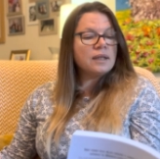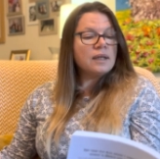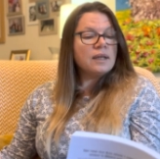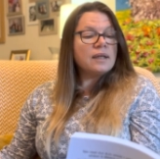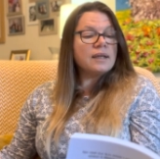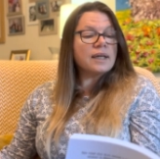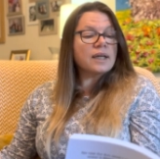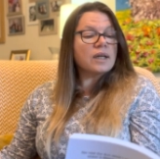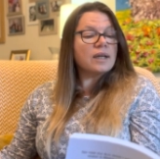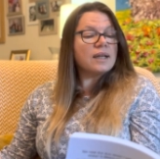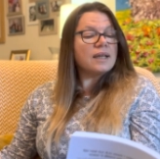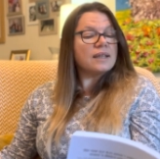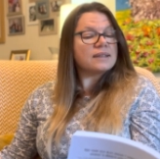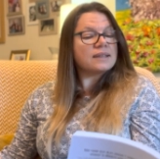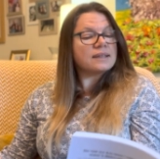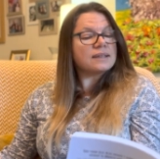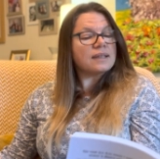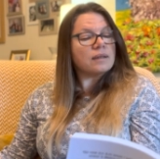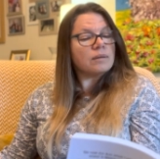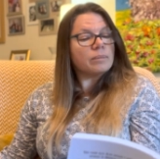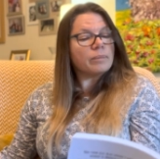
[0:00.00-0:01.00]
Nicholas
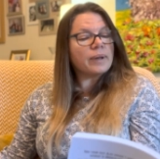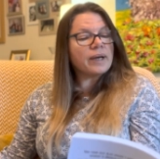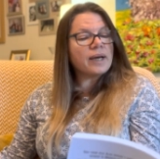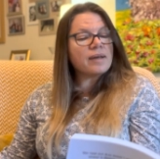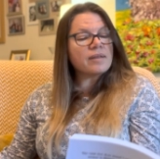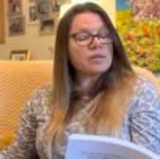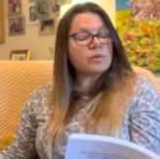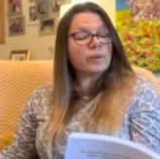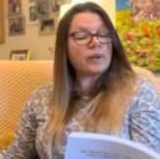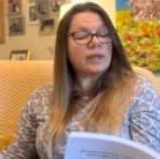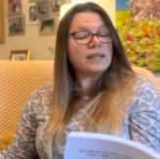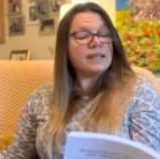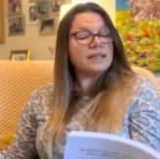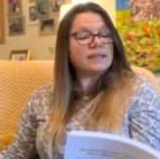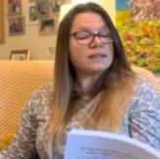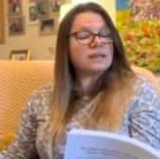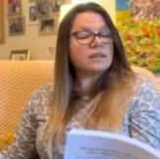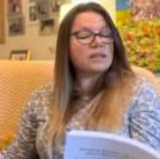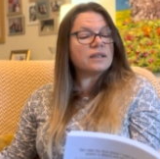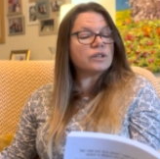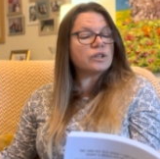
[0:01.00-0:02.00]
sunbathed while
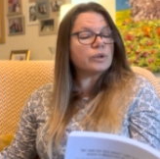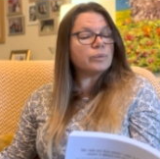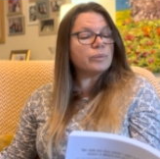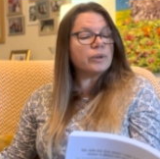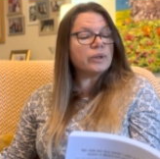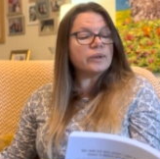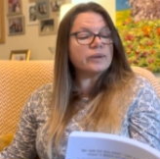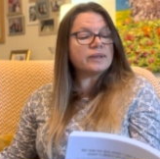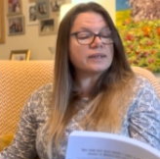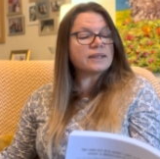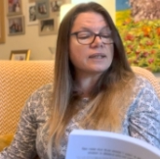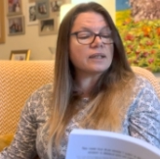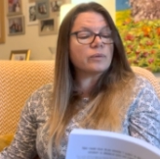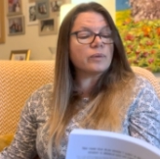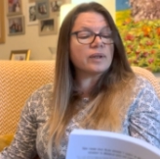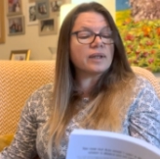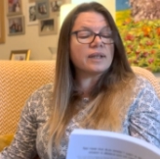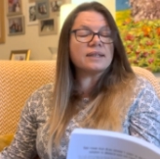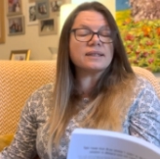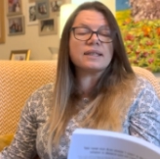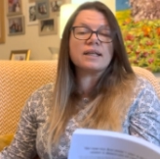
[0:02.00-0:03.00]
listening to music
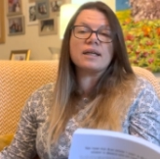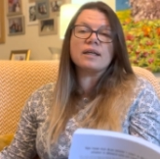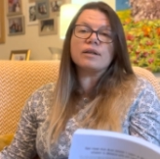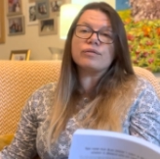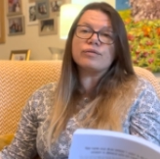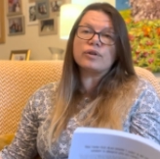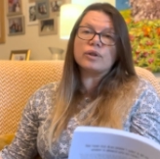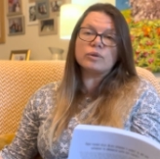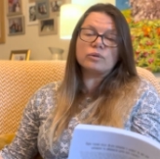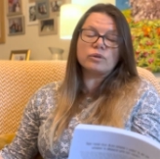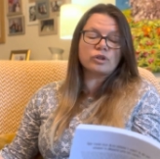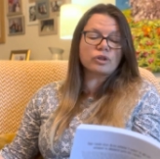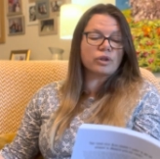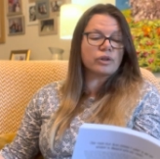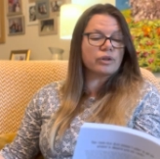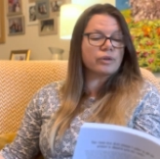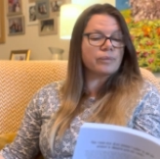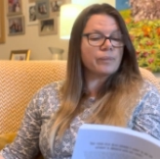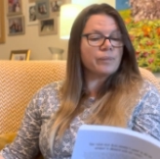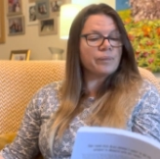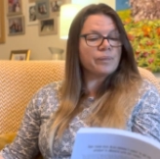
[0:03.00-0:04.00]
with his earphones
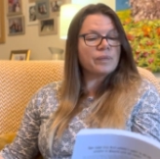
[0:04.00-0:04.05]
on,